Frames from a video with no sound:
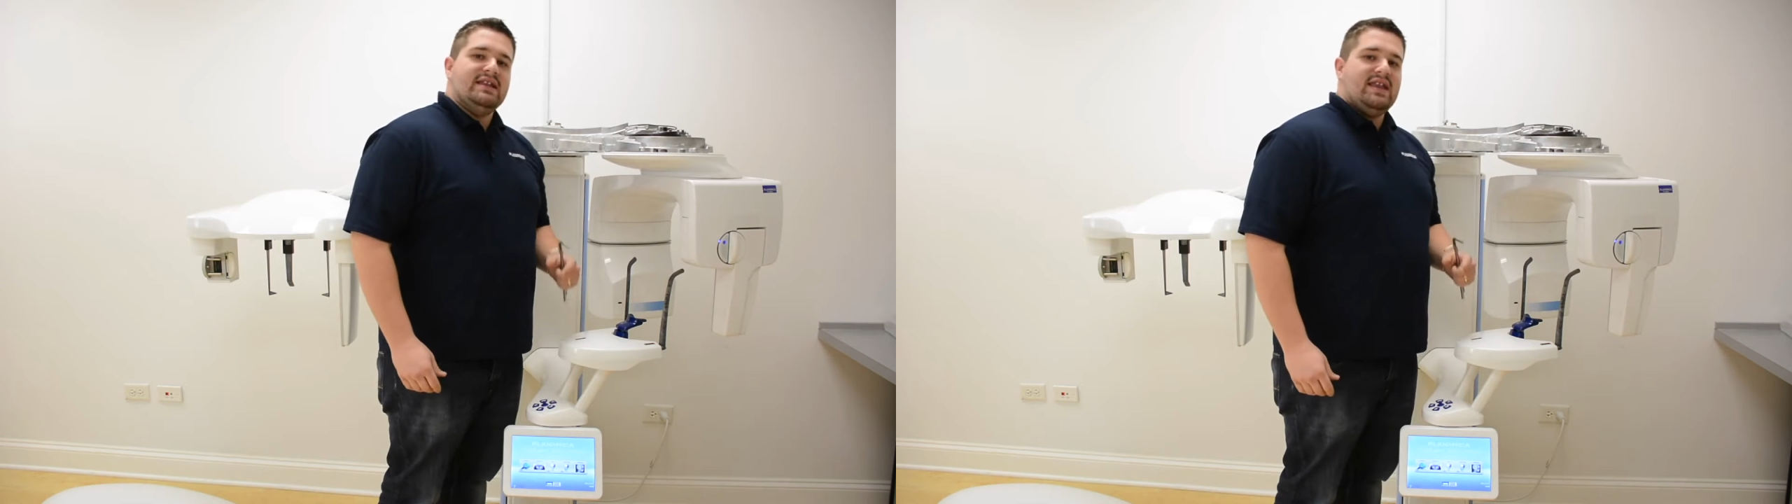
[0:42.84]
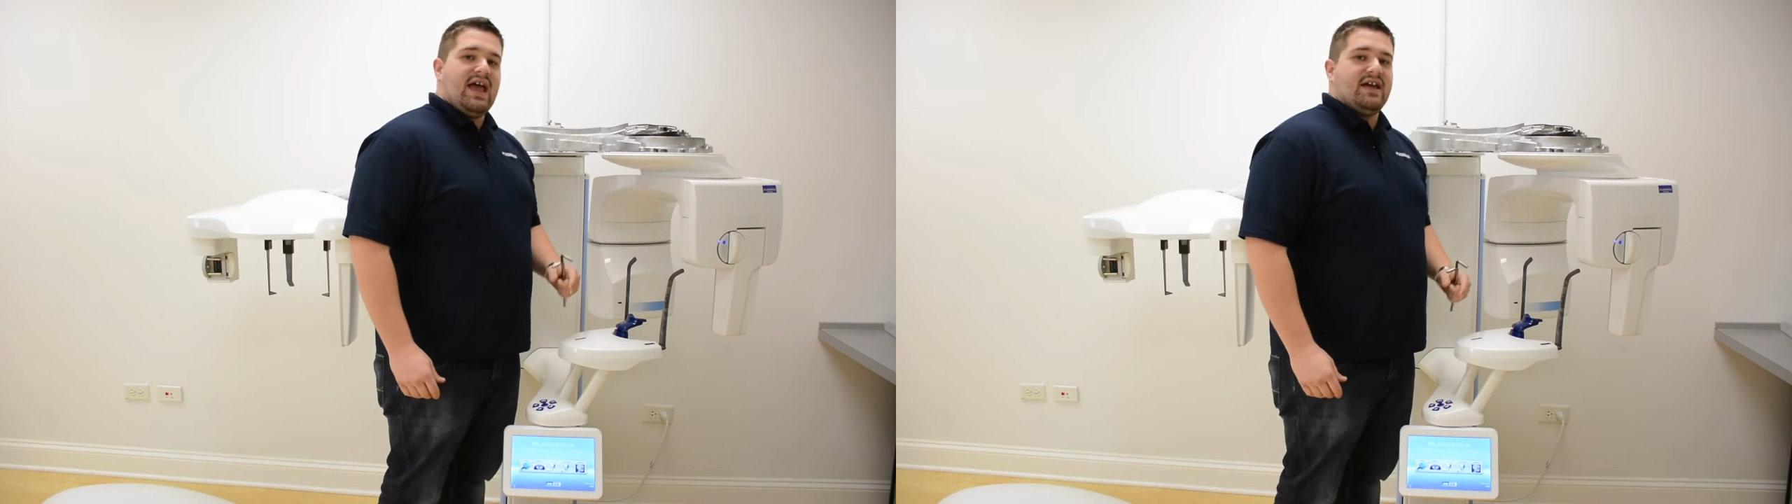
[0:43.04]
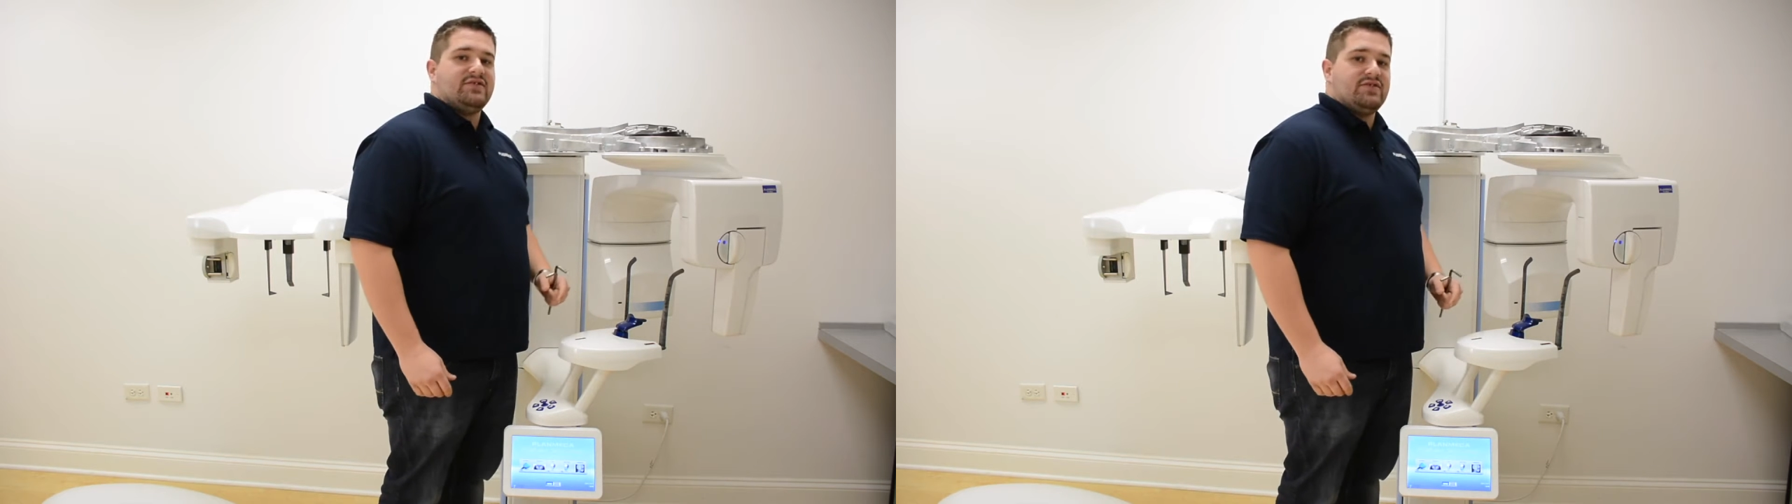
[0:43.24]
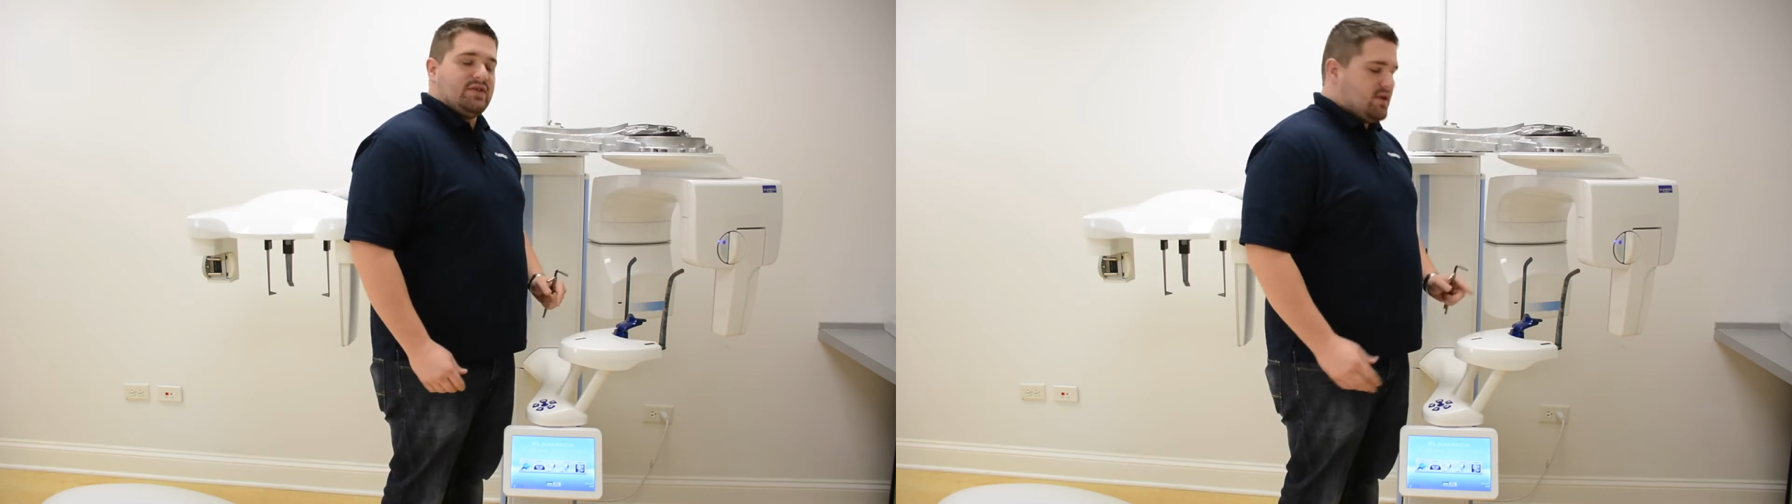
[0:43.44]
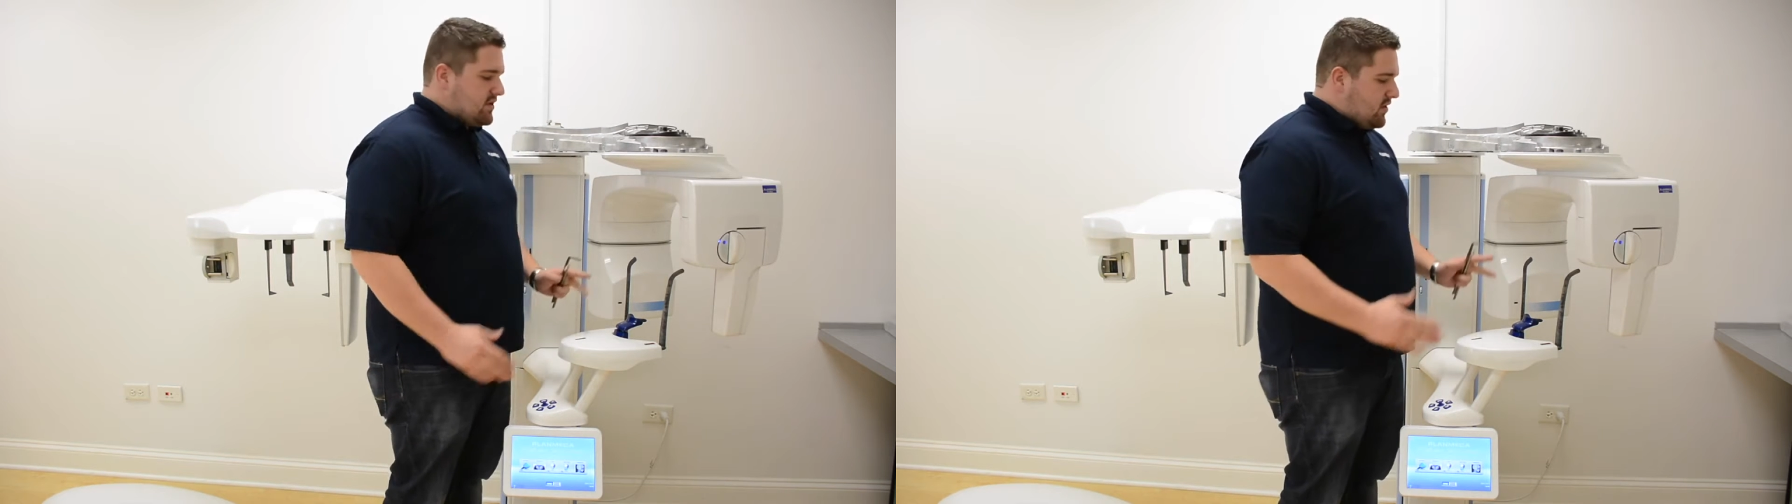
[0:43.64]
Next,
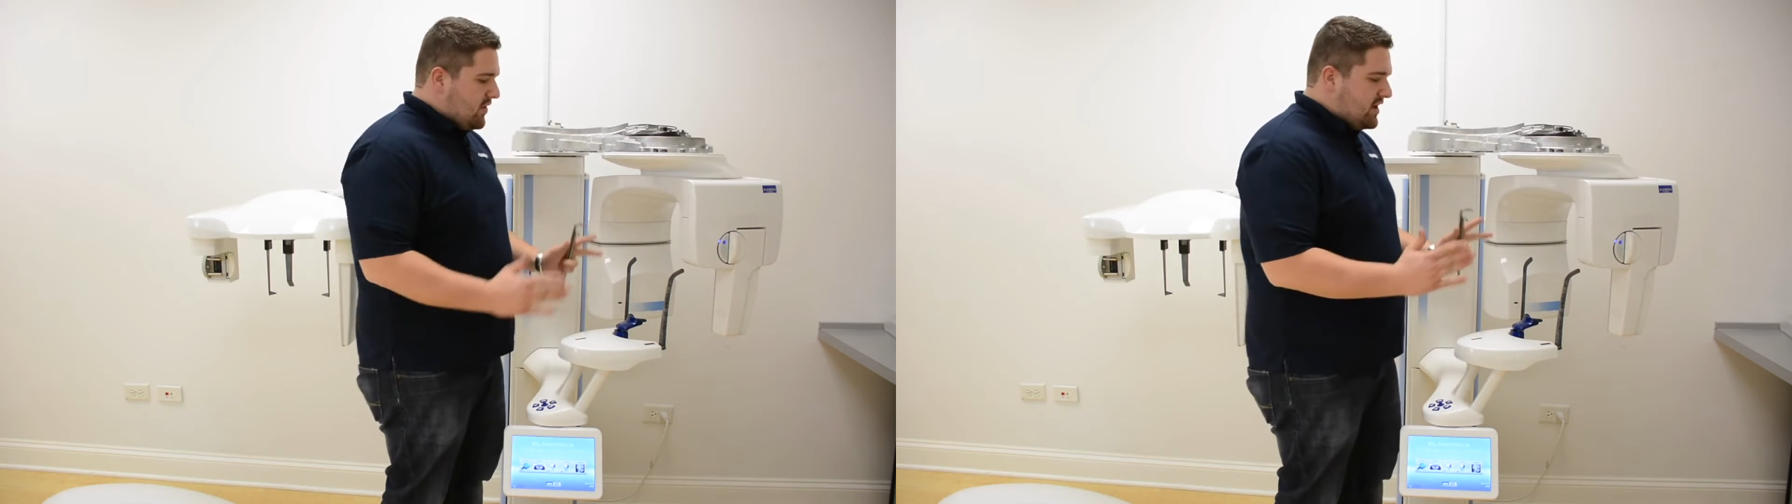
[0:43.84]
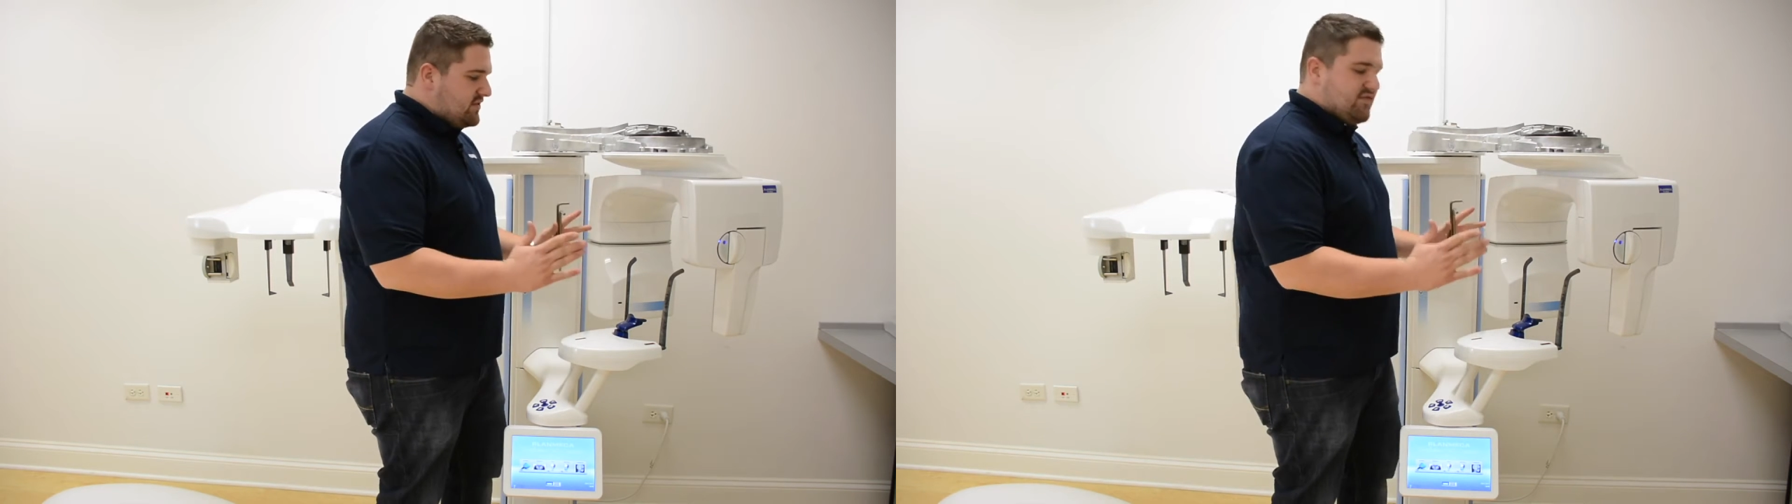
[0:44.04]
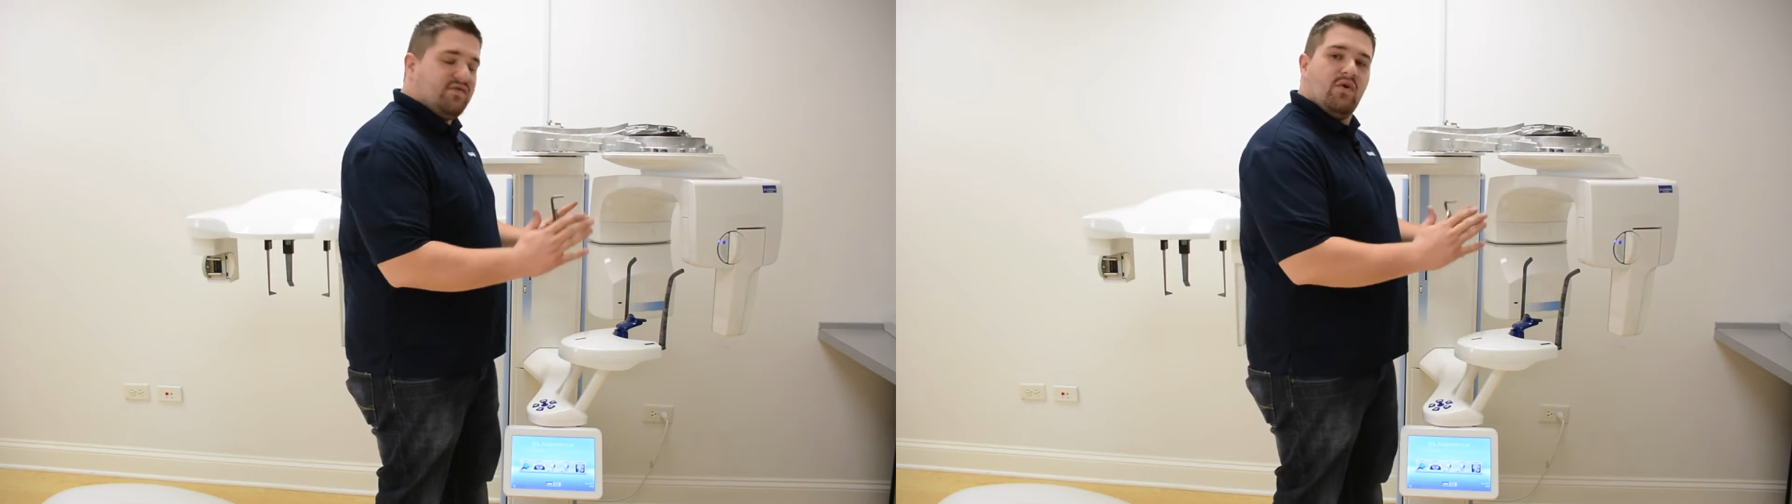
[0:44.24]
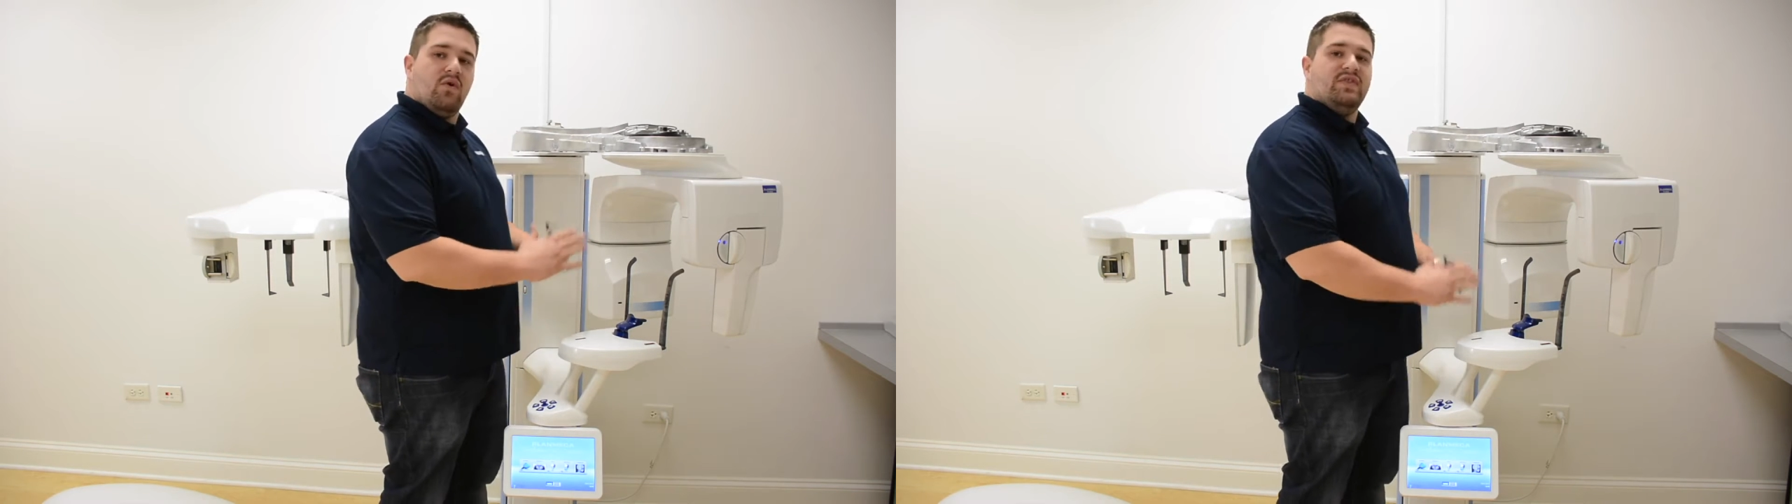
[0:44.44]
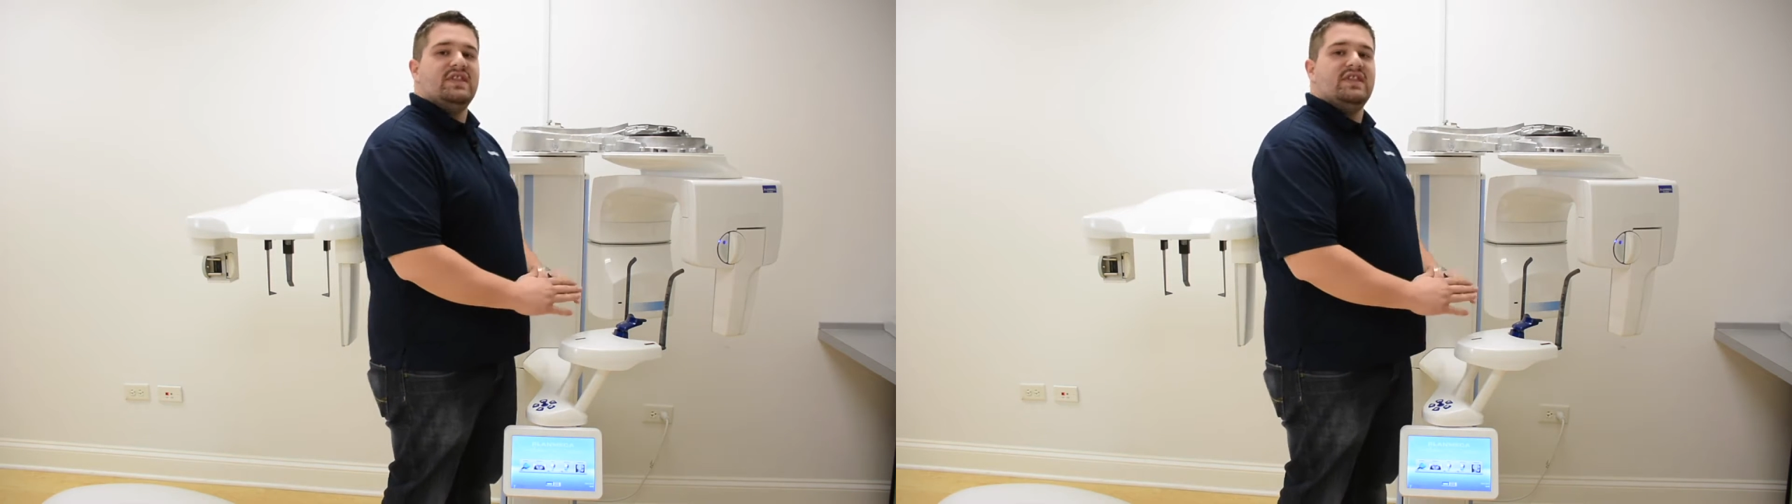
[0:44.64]
go ahead and fold